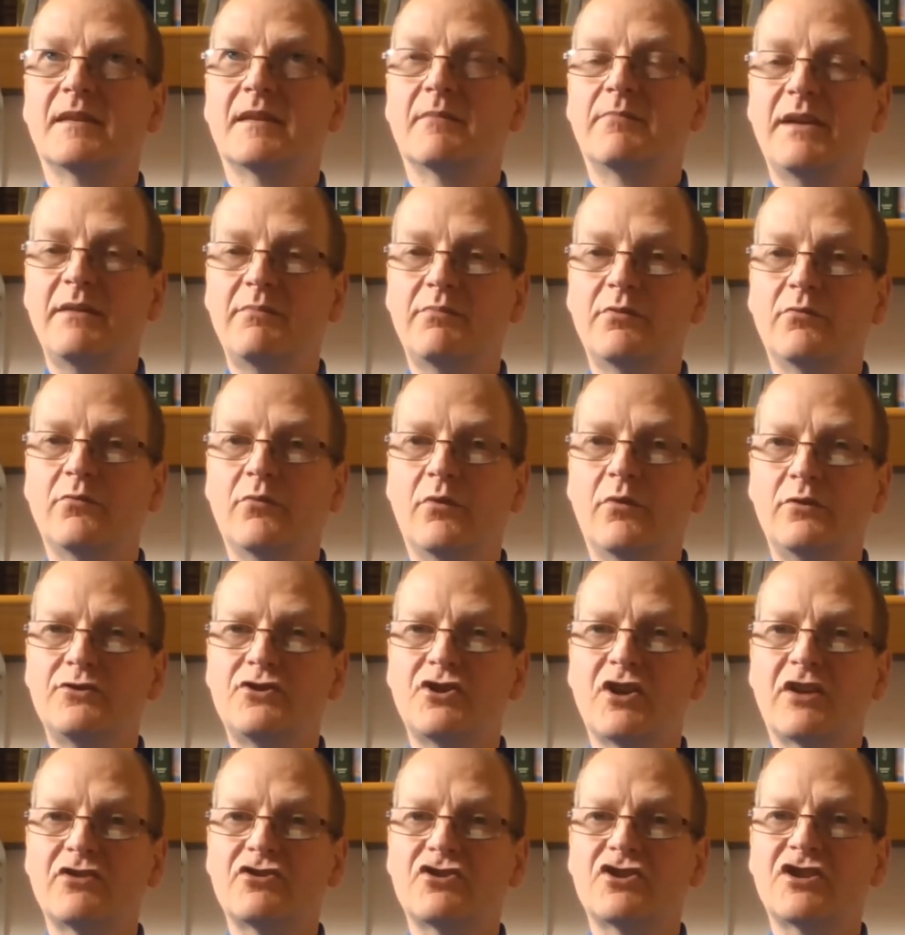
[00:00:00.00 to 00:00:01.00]
People will
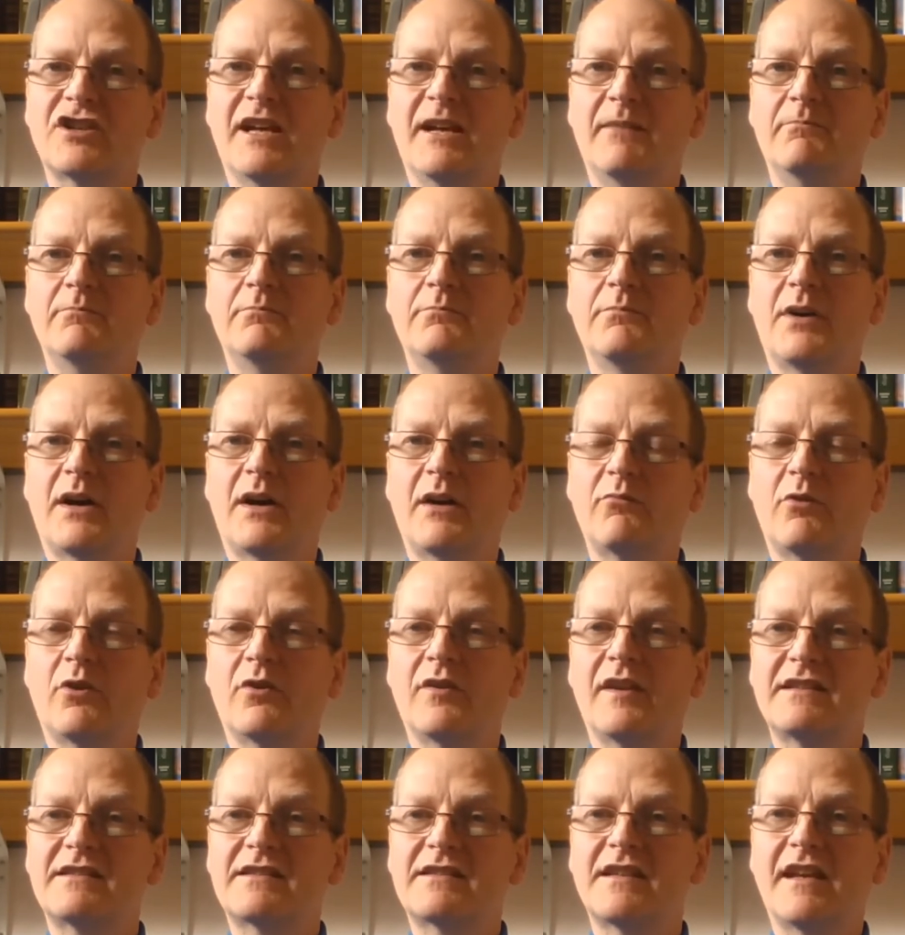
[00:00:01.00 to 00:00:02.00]
judge him by
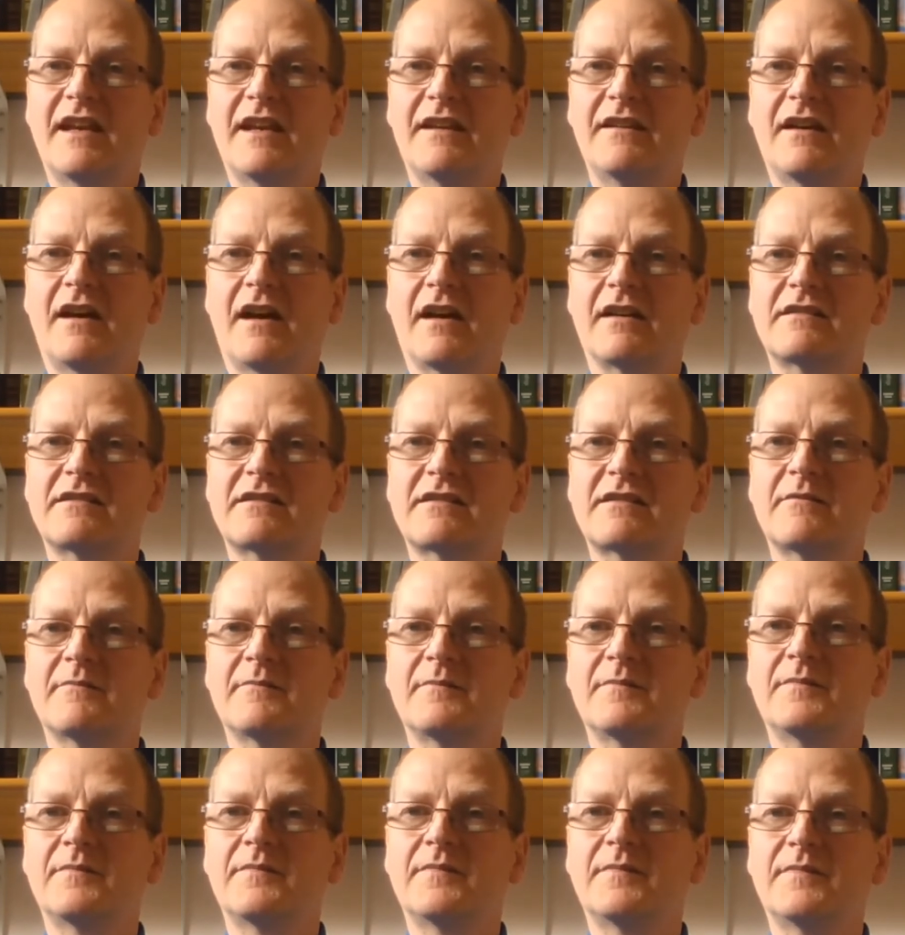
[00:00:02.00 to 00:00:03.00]
what they see in us.
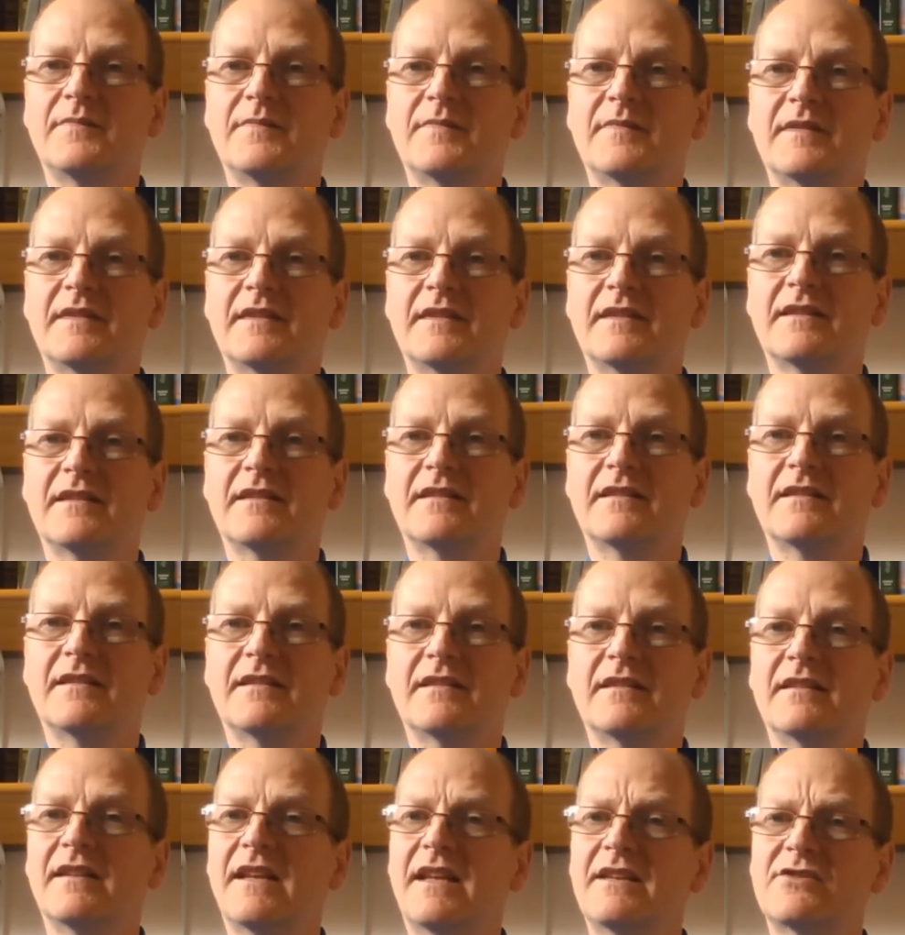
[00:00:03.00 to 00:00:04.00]

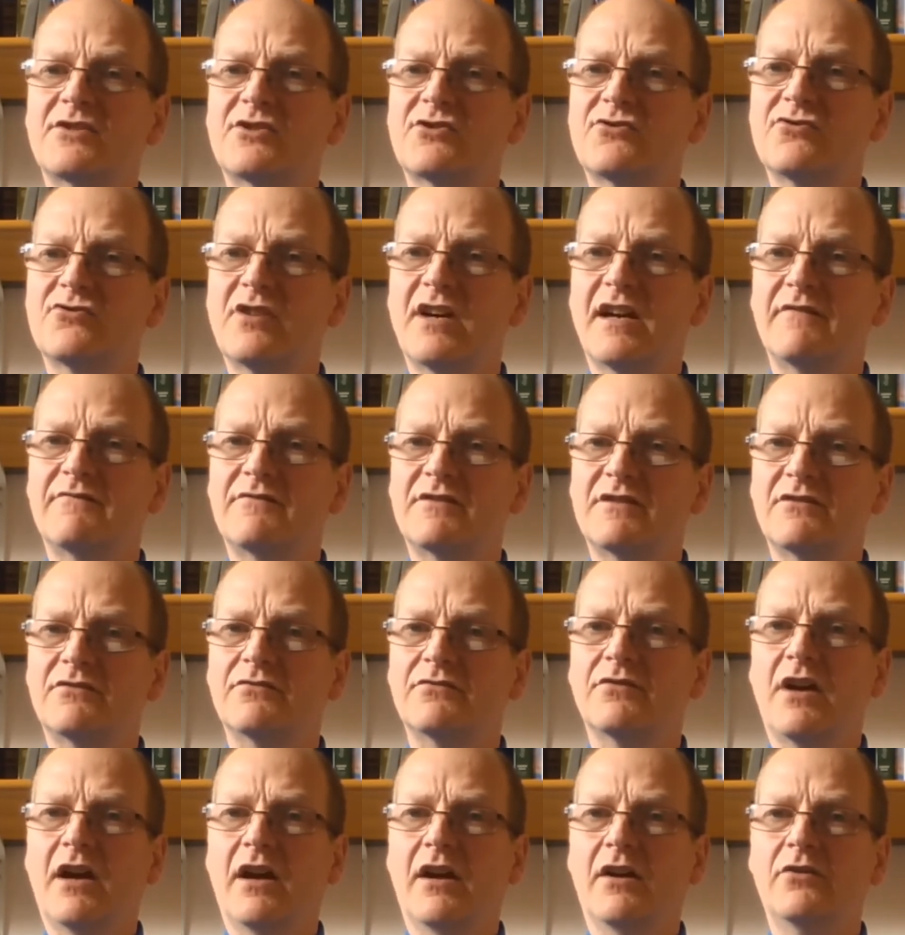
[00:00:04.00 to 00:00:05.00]
Let's strive to
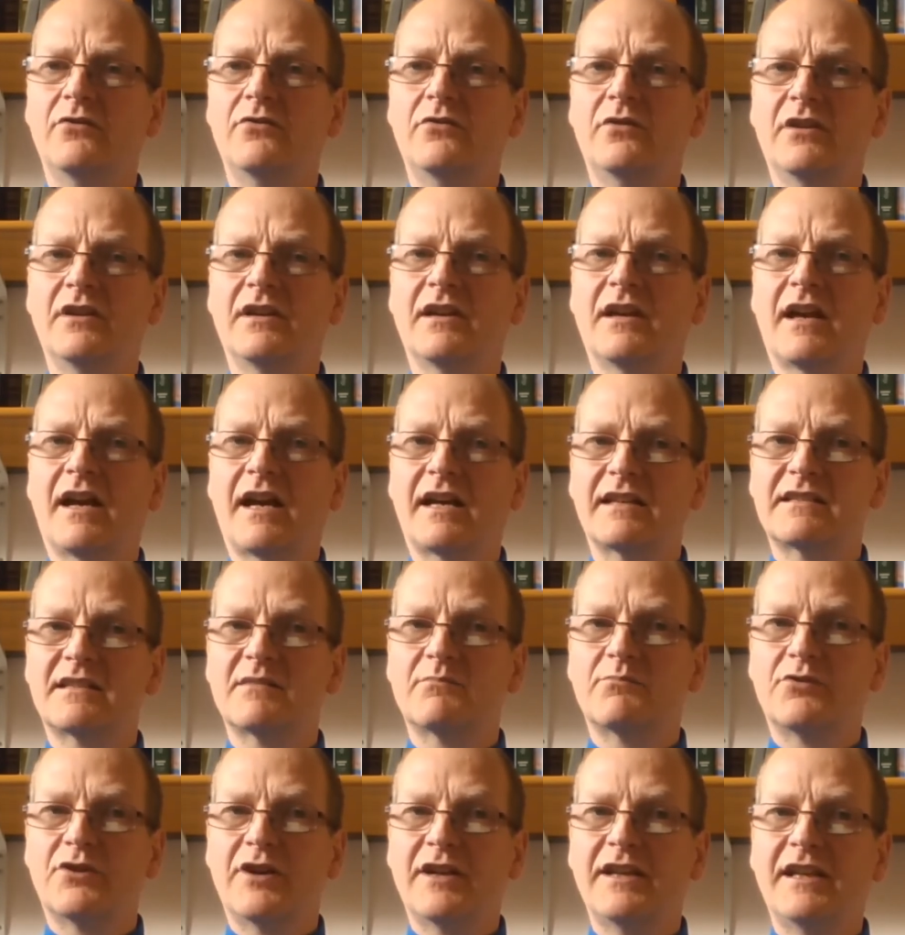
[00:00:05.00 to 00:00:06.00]
grow and to
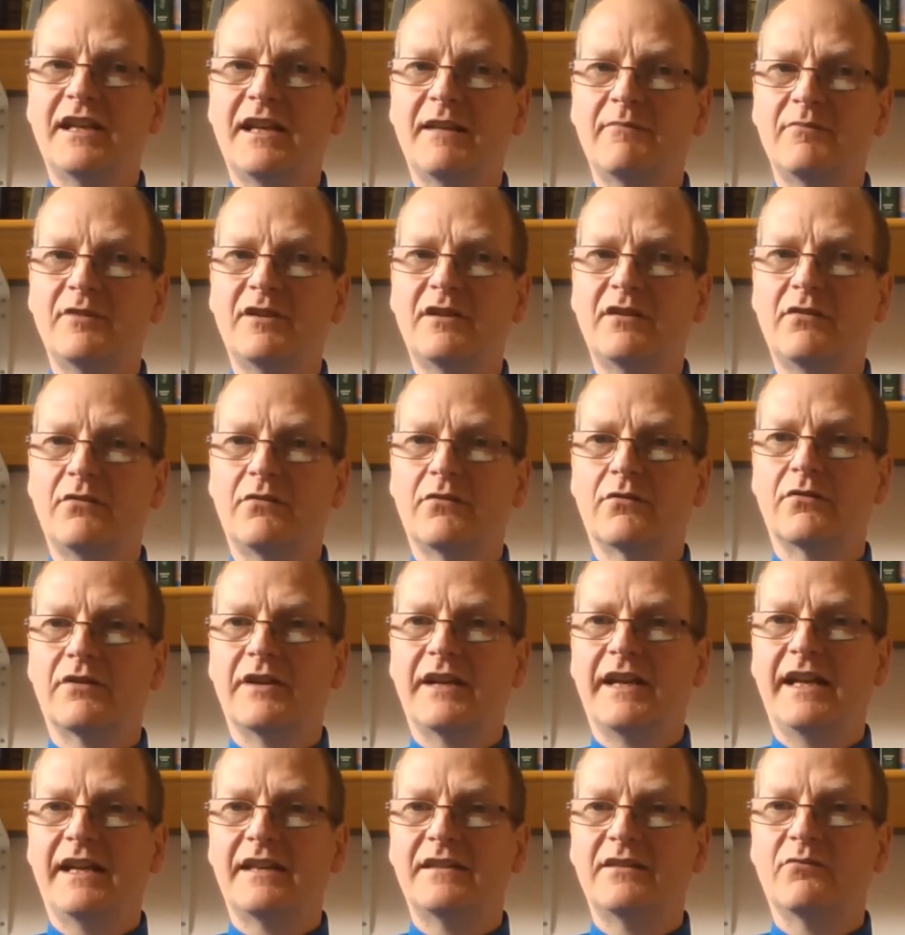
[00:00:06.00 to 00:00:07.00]
bring him
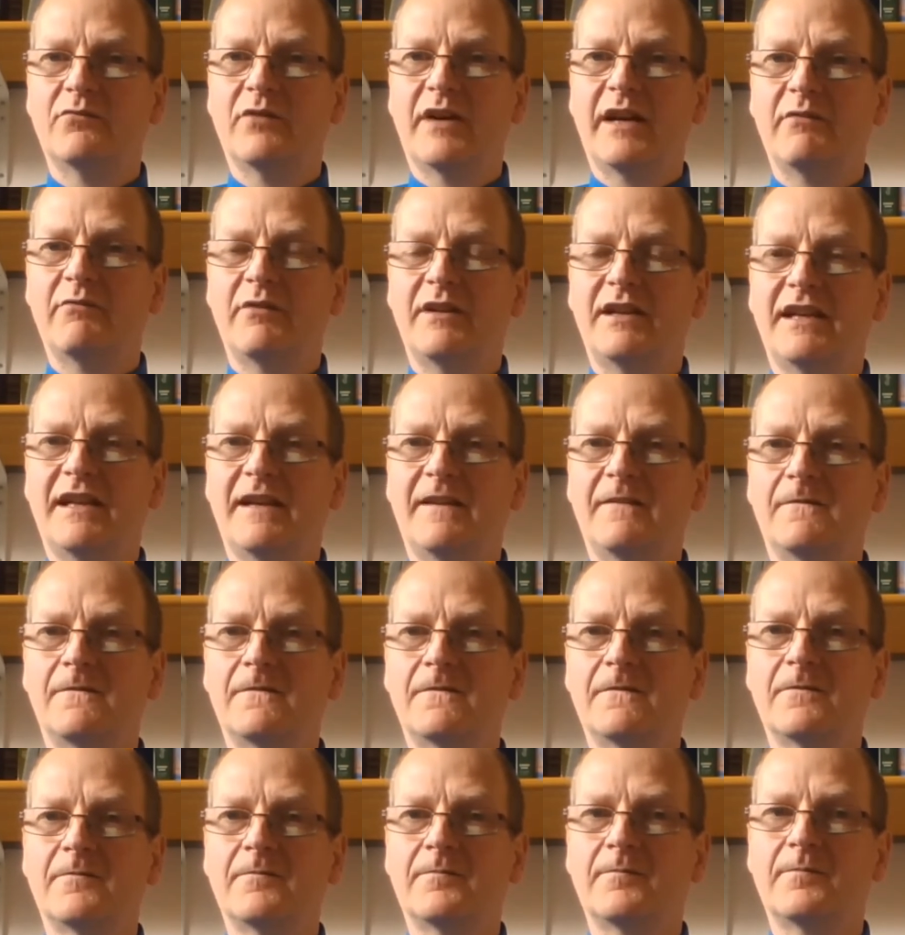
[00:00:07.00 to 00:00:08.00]
glory in the way we live.